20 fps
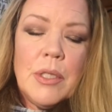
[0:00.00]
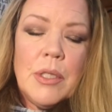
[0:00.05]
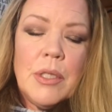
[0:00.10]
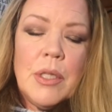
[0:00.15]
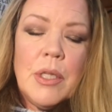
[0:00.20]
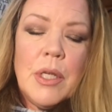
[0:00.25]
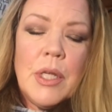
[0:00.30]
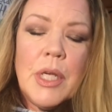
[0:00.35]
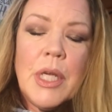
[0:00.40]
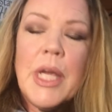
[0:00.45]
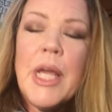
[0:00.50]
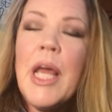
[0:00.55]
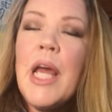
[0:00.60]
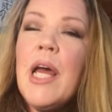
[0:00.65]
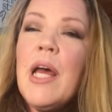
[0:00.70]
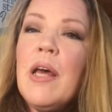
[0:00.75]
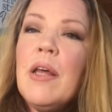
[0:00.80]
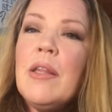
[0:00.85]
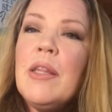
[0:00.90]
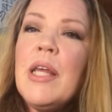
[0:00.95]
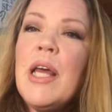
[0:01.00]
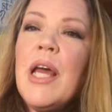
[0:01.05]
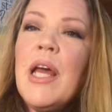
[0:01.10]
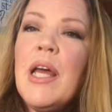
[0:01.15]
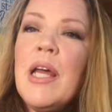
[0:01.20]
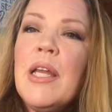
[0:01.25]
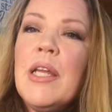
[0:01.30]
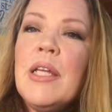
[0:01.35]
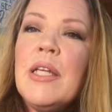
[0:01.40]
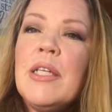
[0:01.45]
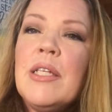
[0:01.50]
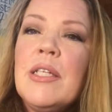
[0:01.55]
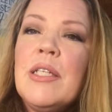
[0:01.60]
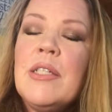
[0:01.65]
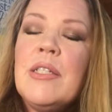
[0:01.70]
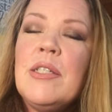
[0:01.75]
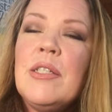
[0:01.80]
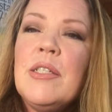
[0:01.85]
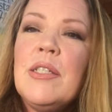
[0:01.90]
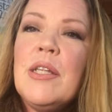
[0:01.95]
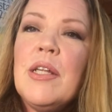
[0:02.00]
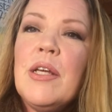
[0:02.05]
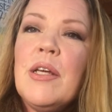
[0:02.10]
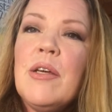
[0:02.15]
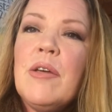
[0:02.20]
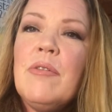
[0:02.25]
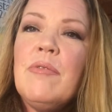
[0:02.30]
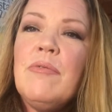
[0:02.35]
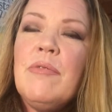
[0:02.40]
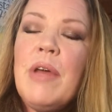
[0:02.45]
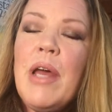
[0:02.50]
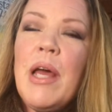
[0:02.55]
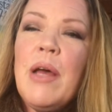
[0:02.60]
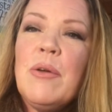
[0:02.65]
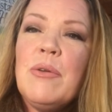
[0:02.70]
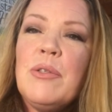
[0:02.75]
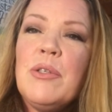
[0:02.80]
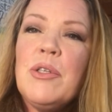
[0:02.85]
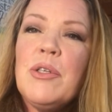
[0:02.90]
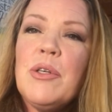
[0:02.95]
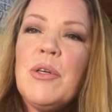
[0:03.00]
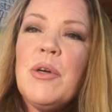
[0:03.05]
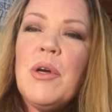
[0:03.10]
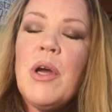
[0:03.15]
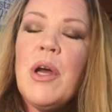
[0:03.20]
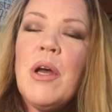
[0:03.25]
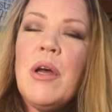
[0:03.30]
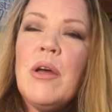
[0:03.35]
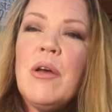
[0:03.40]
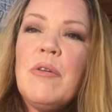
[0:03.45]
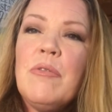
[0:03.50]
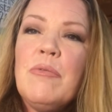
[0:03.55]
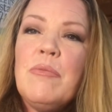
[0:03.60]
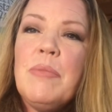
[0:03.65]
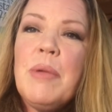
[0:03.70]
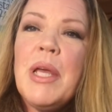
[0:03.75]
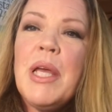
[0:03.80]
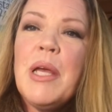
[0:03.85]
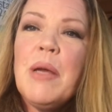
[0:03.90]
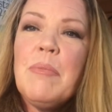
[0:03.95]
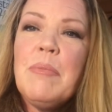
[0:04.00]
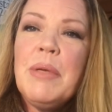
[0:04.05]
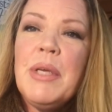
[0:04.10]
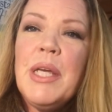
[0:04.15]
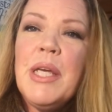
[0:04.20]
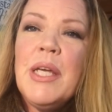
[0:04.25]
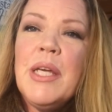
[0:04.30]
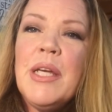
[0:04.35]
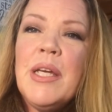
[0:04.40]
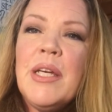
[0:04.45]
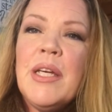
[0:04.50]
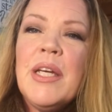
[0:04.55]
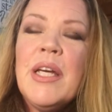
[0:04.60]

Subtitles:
the gal that is the founder of Makeup Geek,